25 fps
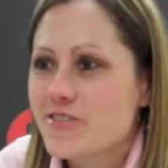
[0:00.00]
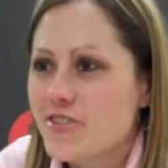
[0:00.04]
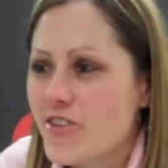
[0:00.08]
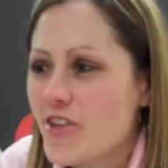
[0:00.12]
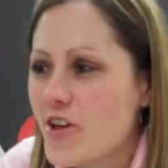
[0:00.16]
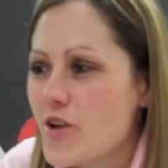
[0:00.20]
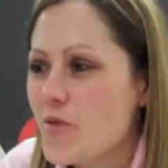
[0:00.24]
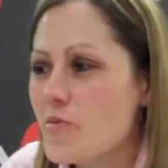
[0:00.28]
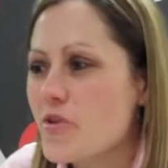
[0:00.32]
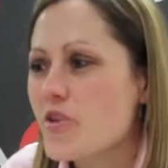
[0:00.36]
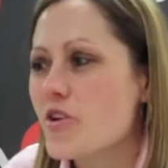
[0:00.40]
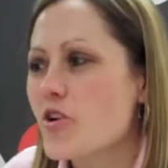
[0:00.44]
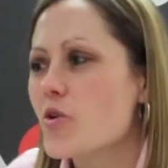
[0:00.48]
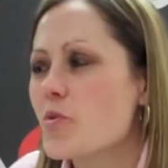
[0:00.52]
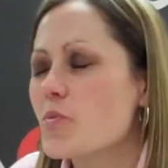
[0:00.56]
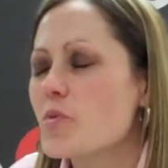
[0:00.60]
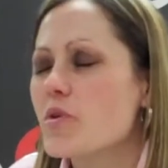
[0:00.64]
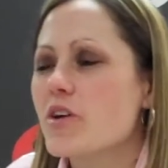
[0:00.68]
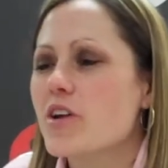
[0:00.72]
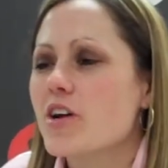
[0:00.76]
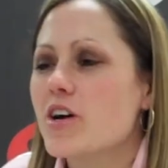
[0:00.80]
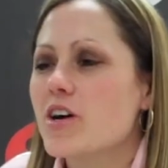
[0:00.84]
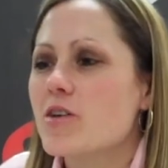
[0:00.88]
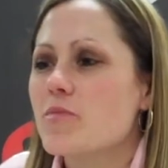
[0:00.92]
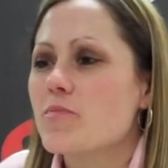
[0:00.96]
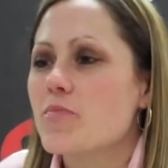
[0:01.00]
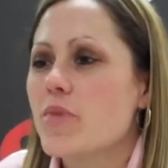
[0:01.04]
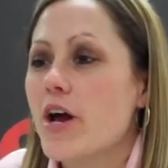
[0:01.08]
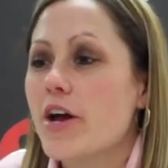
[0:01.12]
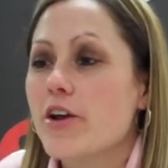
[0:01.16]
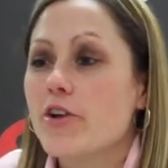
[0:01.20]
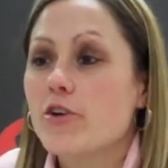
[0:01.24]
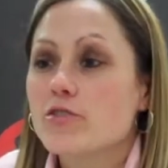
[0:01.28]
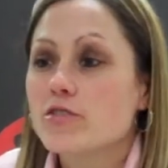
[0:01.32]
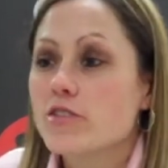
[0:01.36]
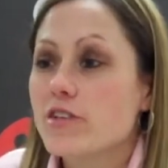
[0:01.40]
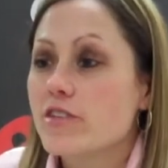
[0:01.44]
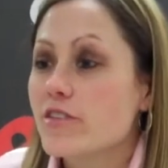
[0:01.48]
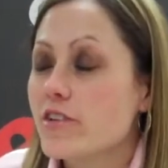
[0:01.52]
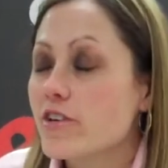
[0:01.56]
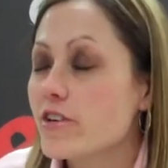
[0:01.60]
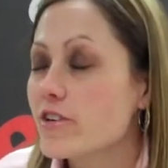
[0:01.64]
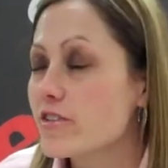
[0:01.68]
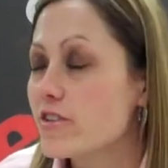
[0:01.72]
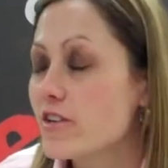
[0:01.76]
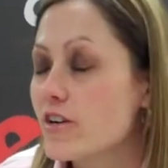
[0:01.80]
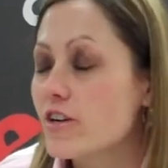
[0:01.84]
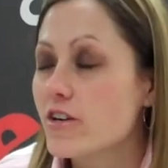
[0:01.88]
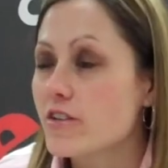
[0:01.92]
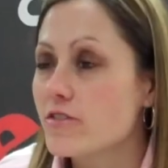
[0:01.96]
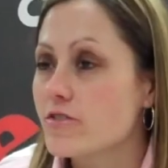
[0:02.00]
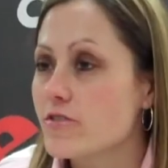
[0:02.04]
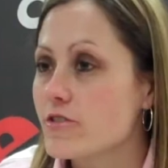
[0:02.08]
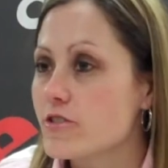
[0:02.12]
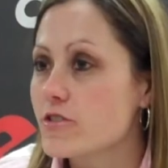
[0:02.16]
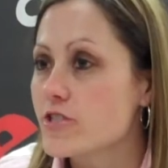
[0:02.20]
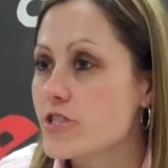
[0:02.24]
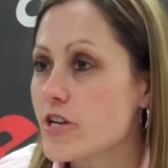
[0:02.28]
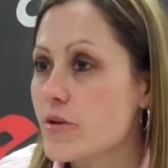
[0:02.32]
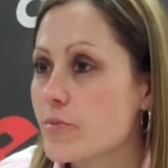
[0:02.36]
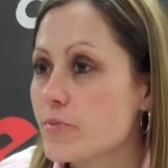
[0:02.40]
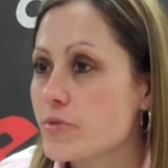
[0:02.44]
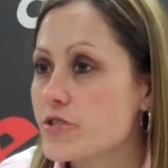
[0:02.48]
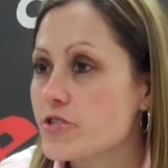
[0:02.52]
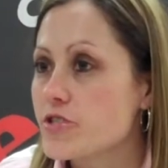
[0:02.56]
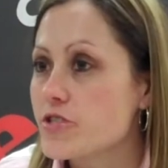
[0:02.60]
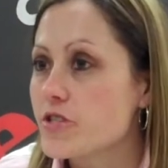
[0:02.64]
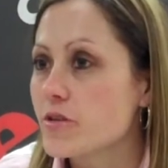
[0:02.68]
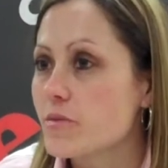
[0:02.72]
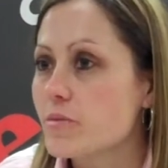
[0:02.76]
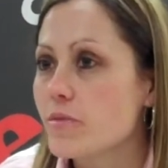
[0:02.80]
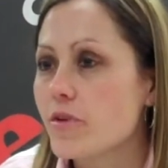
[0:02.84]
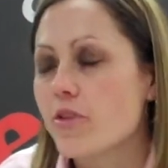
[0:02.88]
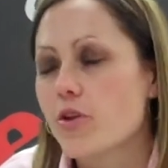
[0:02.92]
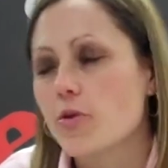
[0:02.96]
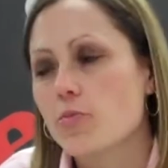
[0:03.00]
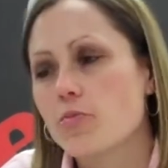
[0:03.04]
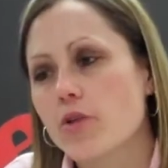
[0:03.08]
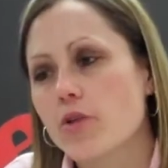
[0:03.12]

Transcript: for them, you know, but I know that they're in the hunt for a championship, and they're